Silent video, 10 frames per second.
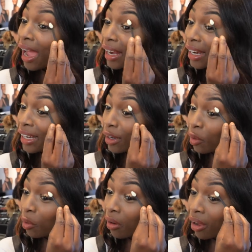and a
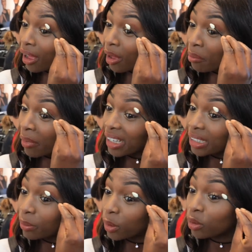little
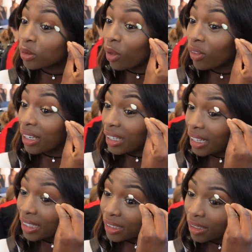amaze balls on the
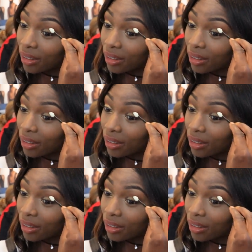lid.